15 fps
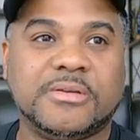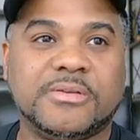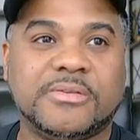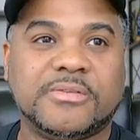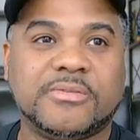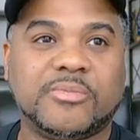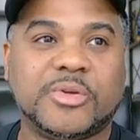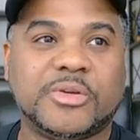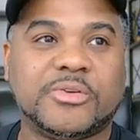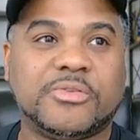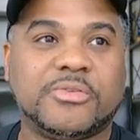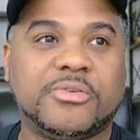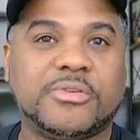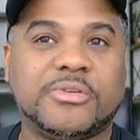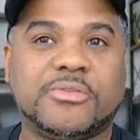Let's make
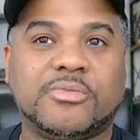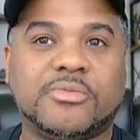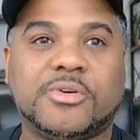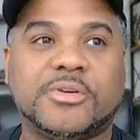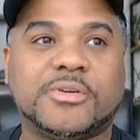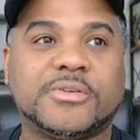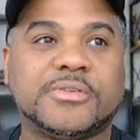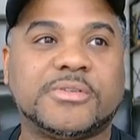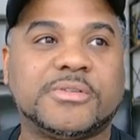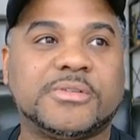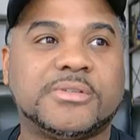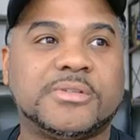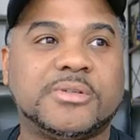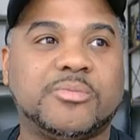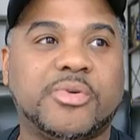sure this works
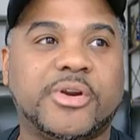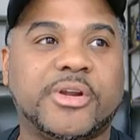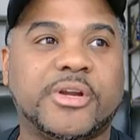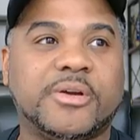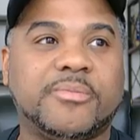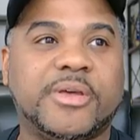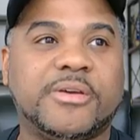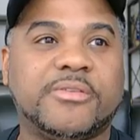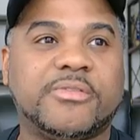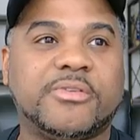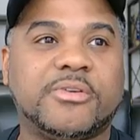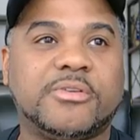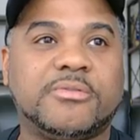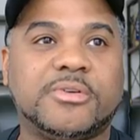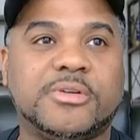to bring up that
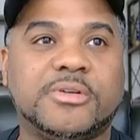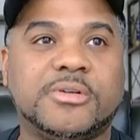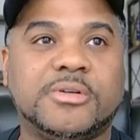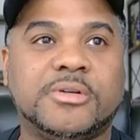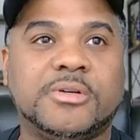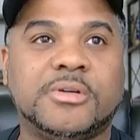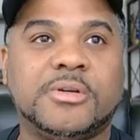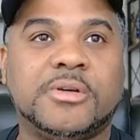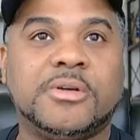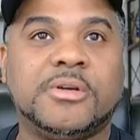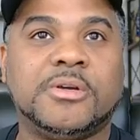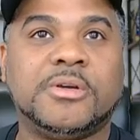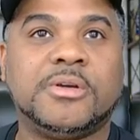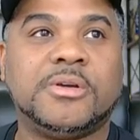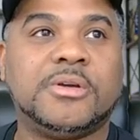server.
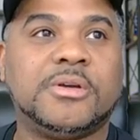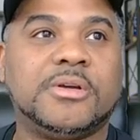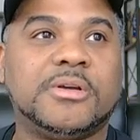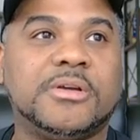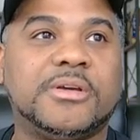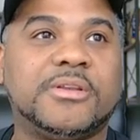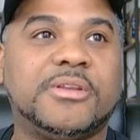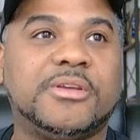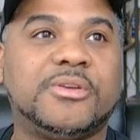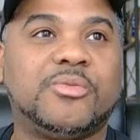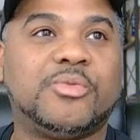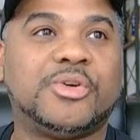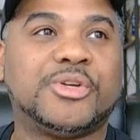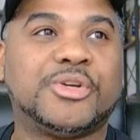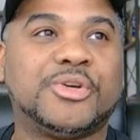I did
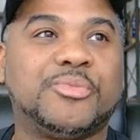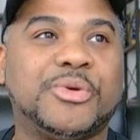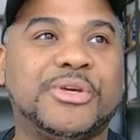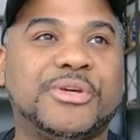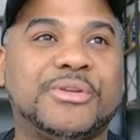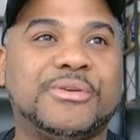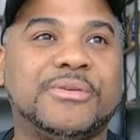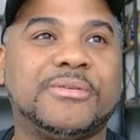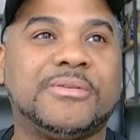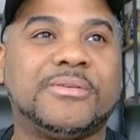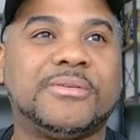one command.